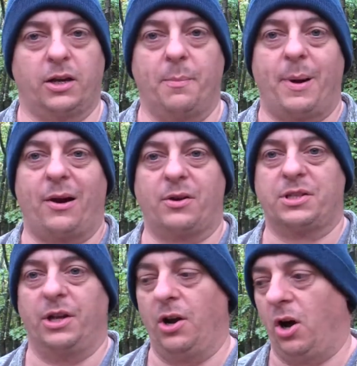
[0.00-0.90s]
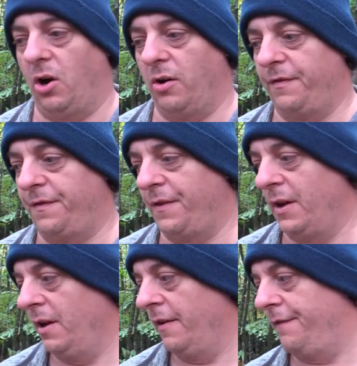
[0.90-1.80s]
comparison of
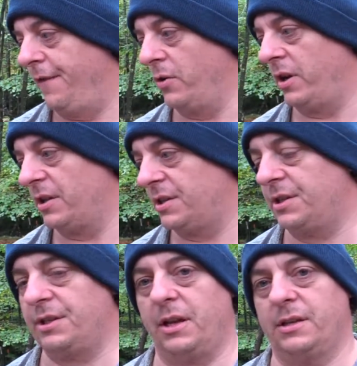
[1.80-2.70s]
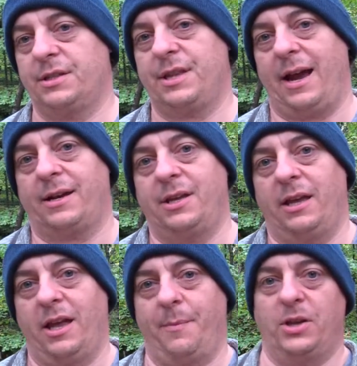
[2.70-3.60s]
focus stacked
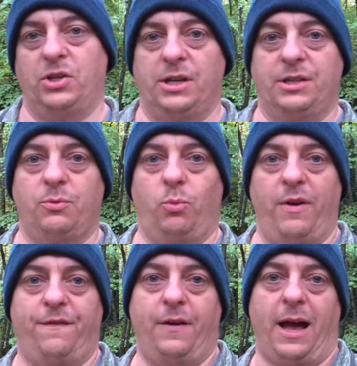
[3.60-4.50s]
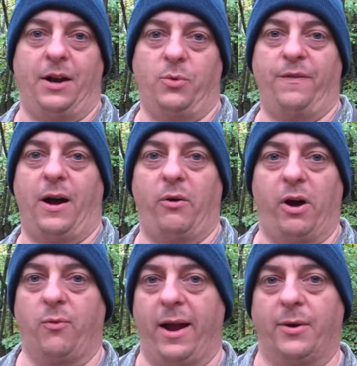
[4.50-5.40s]
images with and without
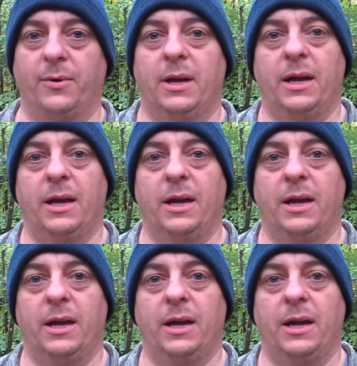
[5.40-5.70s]
a rail,